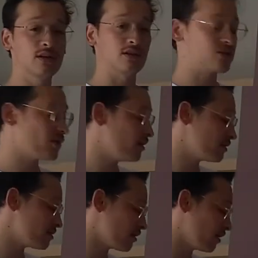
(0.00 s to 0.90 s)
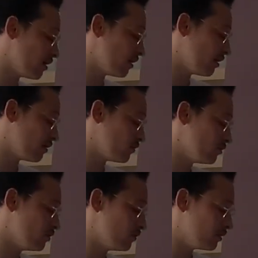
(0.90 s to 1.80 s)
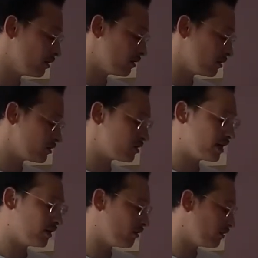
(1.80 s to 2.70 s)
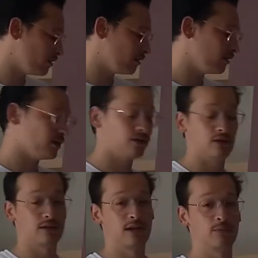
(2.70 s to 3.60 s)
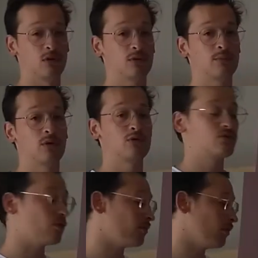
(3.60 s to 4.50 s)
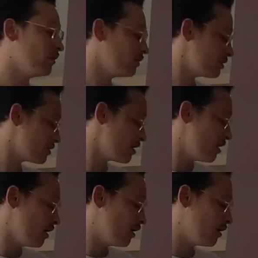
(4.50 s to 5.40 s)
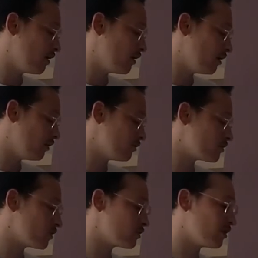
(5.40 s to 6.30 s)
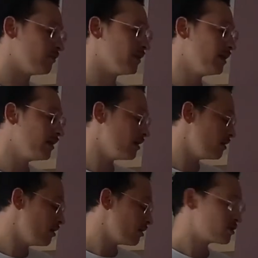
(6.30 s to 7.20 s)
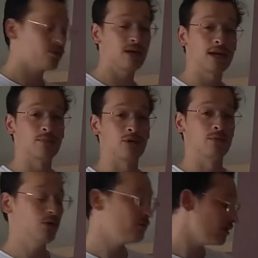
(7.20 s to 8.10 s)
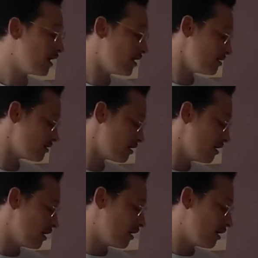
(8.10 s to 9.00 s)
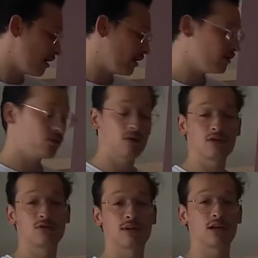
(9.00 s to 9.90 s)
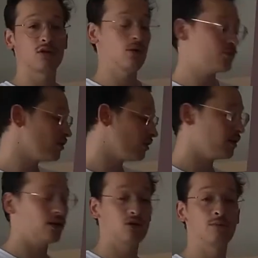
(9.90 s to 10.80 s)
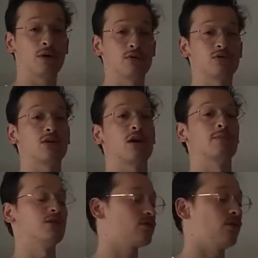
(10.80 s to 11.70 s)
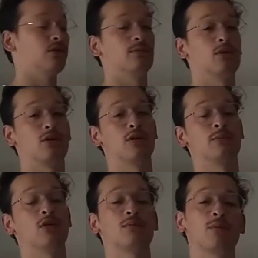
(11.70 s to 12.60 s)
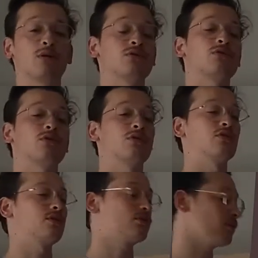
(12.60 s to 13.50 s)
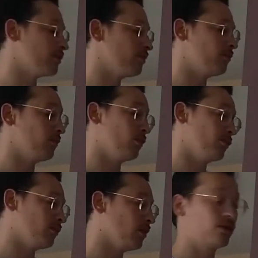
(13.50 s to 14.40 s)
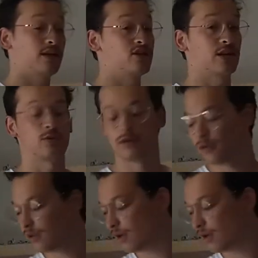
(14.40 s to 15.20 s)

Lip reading: got a chance to share their blog posts or blogs on social media, so you can promote the guys. And you also got the option to post a comment on a blog post or just on the blog in general.